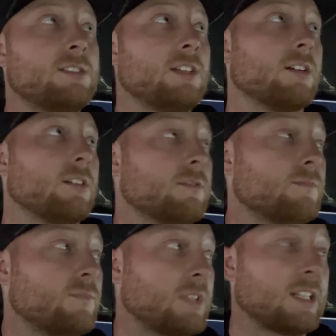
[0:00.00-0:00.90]
here,
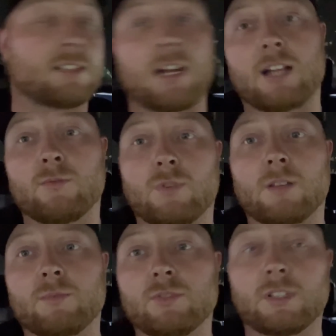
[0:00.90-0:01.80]
that's kind of what
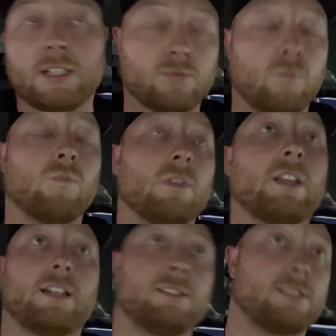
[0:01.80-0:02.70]

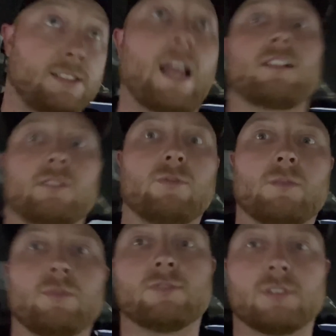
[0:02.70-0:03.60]
that is exactly what I'm
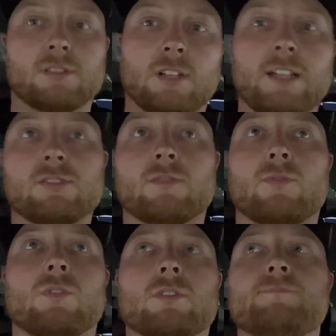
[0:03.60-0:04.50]
using this laser
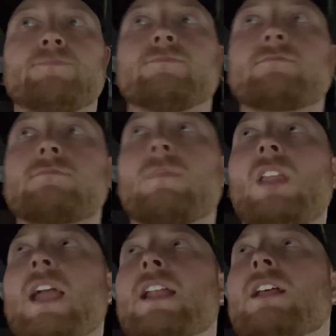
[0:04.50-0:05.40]
for.
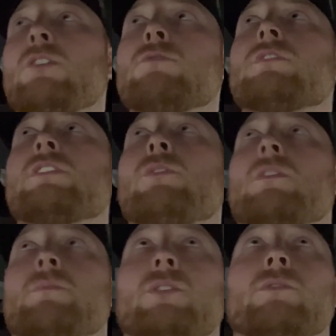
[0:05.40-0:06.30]
And I don't really know what
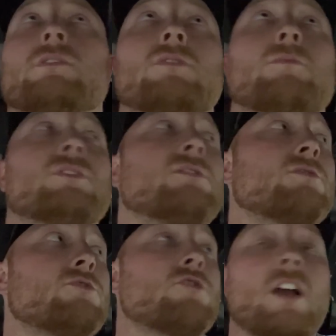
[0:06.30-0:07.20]
I'm doing, so I'm just
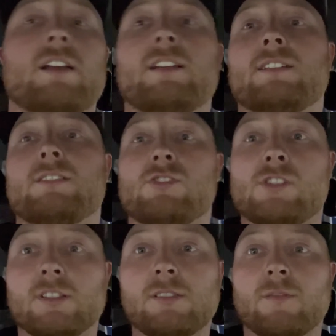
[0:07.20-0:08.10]
trying to get the
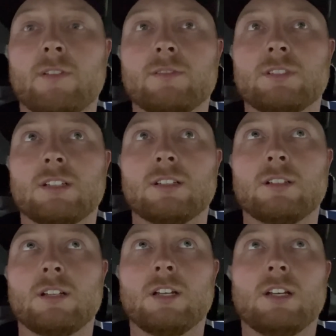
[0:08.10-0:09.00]
gist of everything
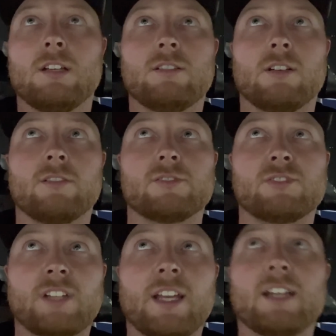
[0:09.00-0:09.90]
to
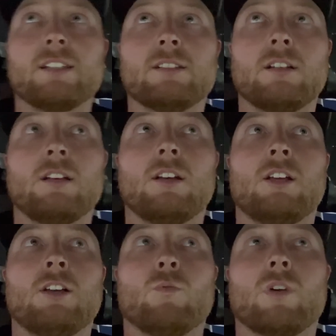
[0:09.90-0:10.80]
understand
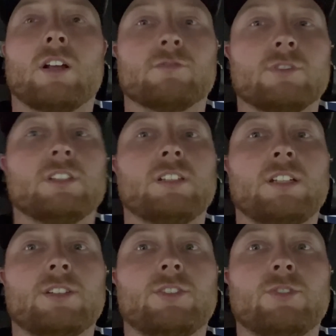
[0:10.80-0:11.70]
what I really
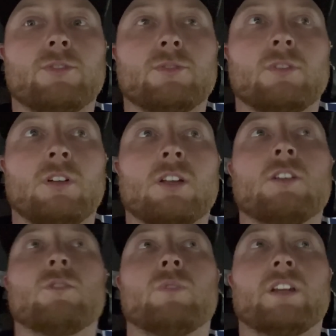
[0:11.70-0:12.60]
need to do
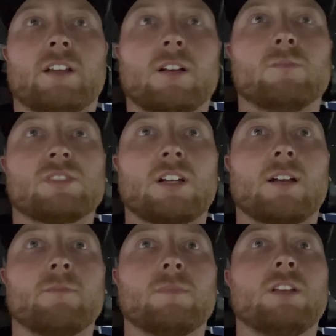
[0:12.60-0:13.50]
when it comes
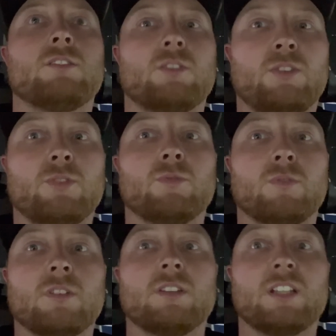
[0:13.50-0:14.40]
time to do
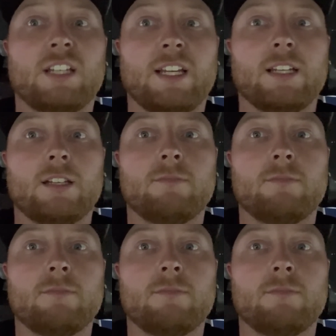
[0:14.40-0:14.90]
the deed.